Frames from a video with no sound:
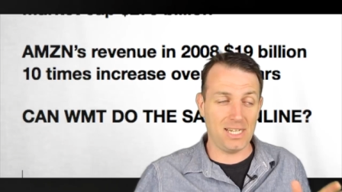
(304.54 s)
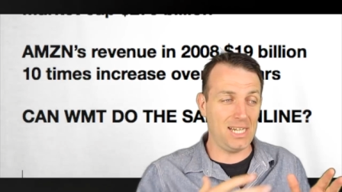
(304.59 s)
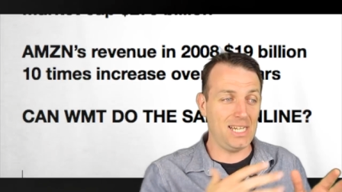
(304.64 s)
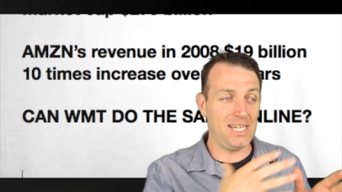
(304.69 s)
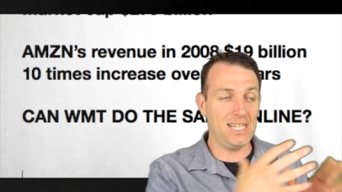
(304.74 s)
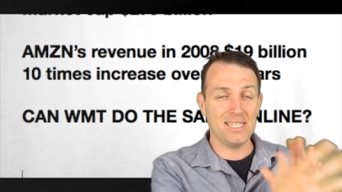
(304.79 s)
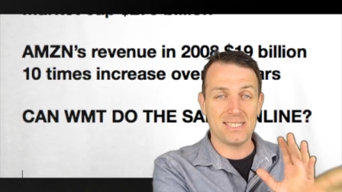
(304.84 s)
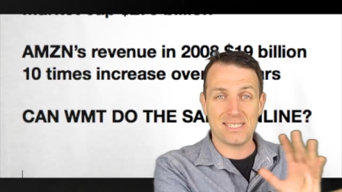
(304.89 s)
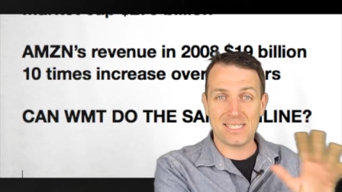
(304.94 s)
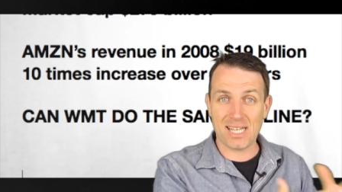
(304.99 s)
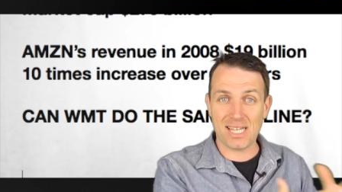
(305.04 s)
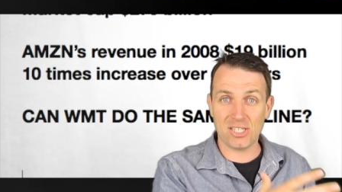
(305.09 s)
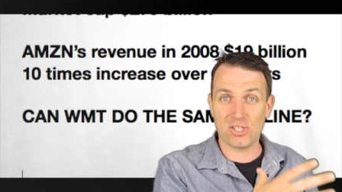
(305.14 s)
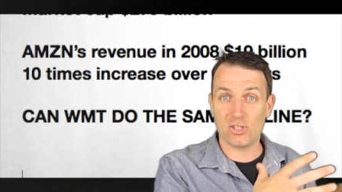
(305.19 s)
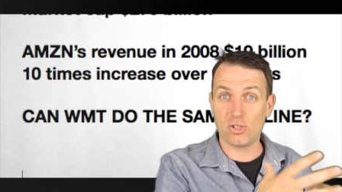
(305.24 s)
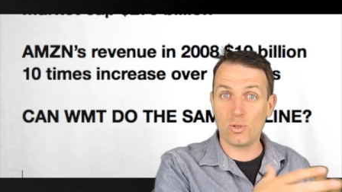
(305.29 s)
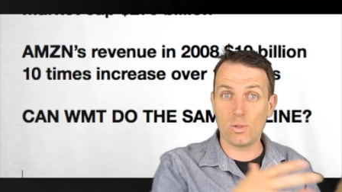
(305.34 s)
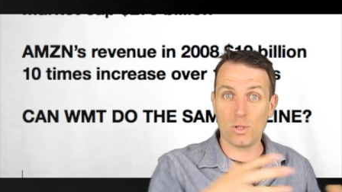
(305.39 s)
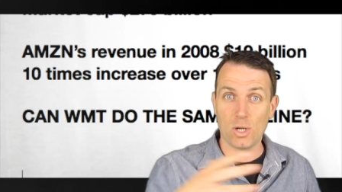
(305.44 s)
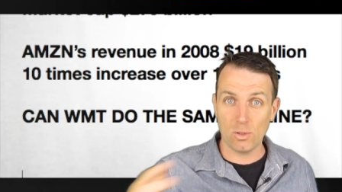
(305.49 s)
in
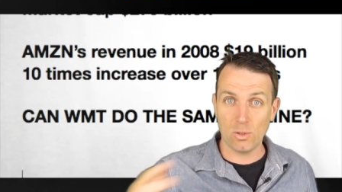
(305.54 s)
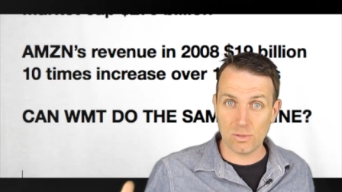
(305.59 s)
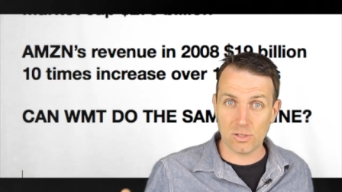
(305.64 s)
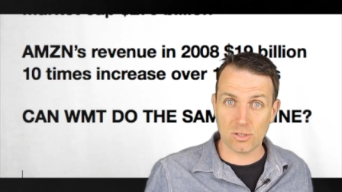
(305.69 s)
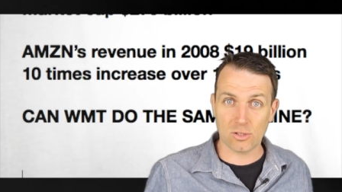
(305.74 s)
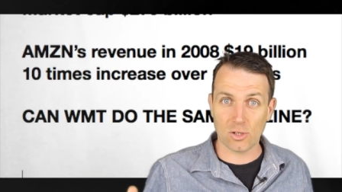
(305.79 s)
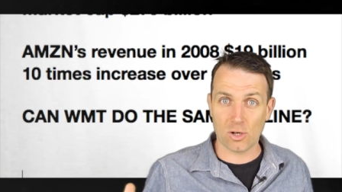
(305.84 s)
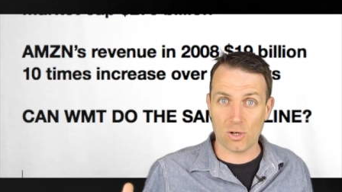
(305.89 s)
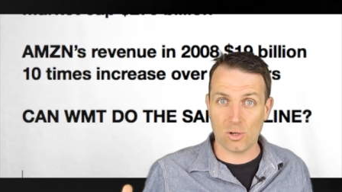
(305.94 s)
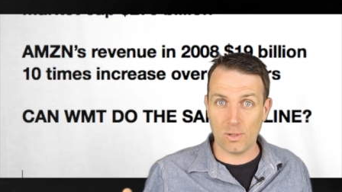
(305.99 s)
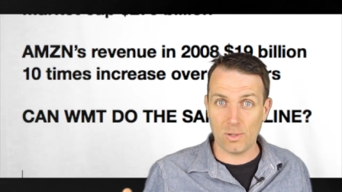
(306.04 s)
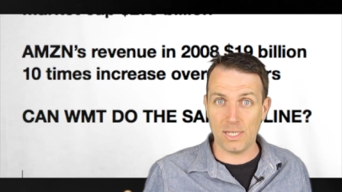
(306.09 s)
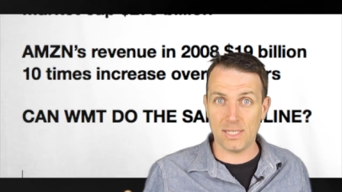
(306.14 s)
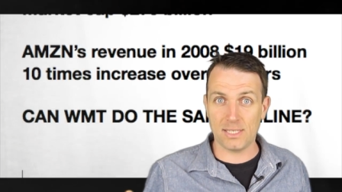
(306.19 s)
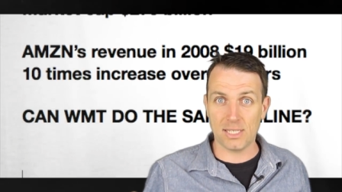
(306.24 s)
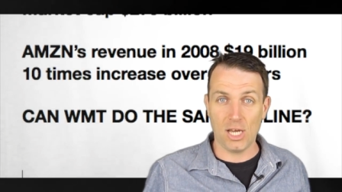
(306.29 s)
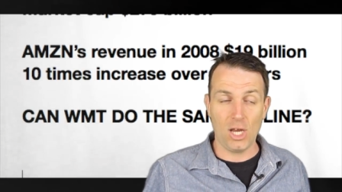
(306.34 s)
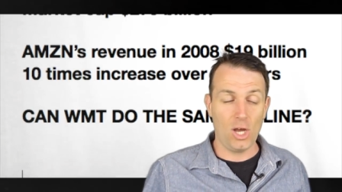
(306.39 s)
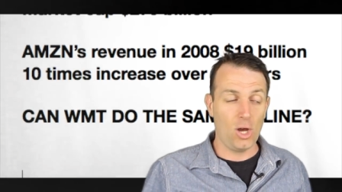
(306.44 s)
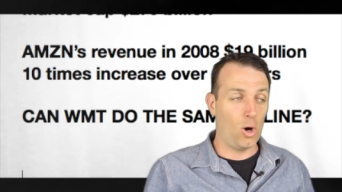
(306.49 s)
such growth
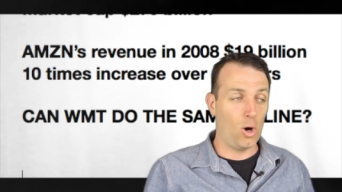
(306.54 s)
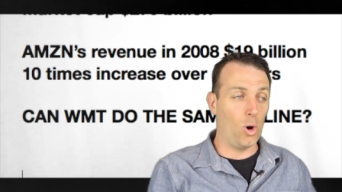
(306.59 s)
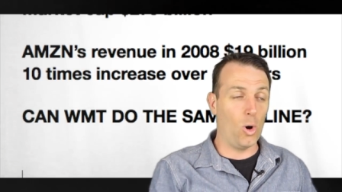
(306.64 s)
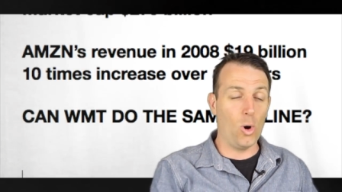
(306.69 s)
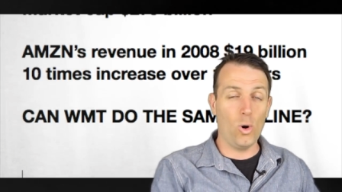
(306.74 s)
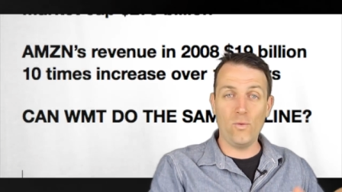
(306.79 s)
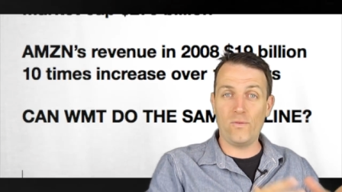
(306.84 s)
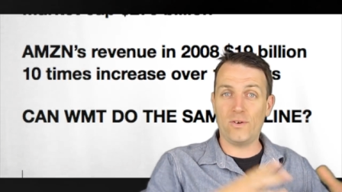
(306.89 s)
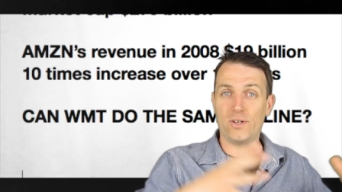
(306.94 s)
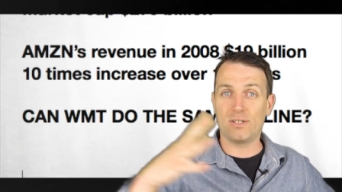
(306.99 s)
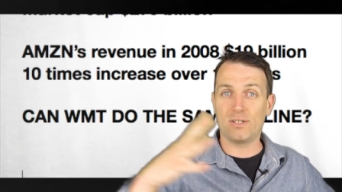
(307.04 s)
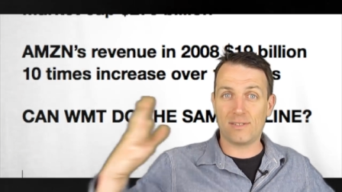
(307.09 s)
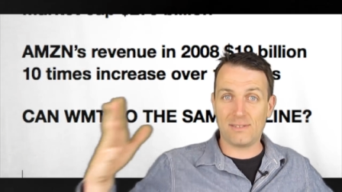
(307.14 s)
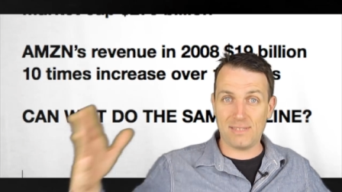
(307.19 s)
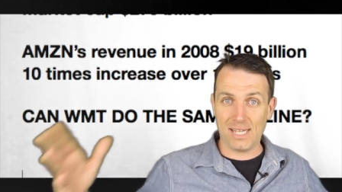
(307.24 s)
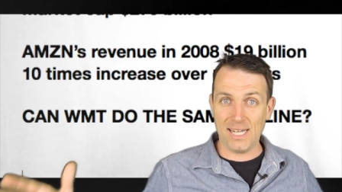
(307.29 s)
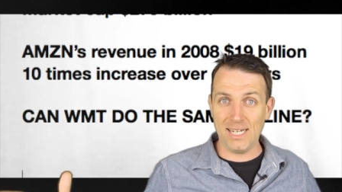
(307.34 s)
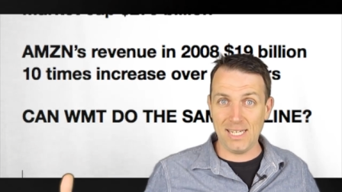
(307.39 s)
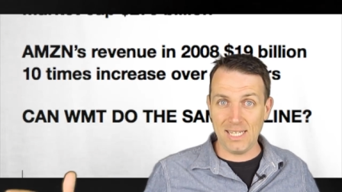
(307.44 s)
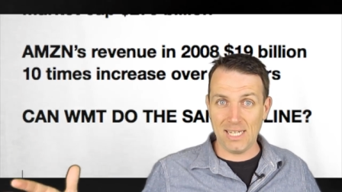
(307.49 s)
stories over
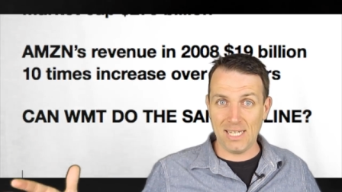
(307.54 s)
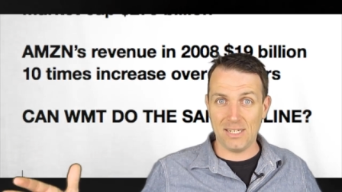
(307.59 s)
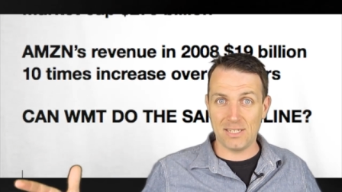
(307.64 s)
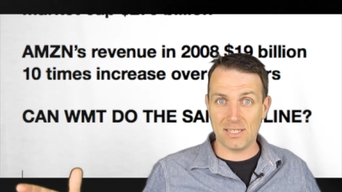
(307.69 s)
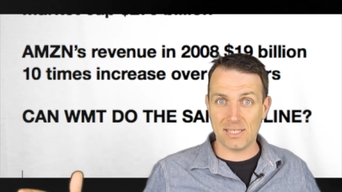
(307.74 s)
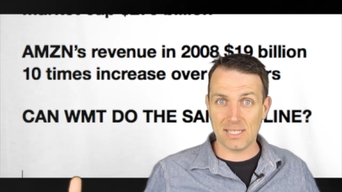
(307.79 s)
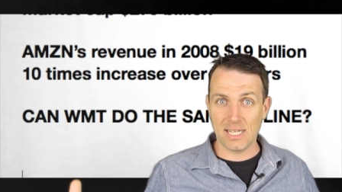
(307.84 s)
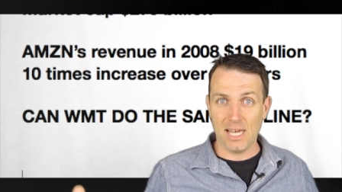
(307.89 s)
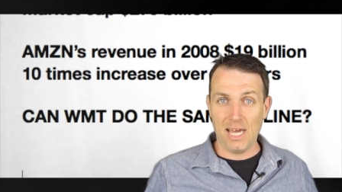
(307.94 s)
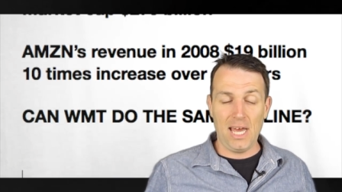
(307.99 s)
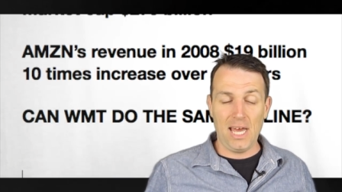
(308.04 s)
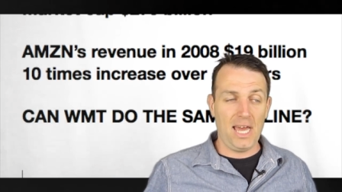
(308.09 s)
ten years.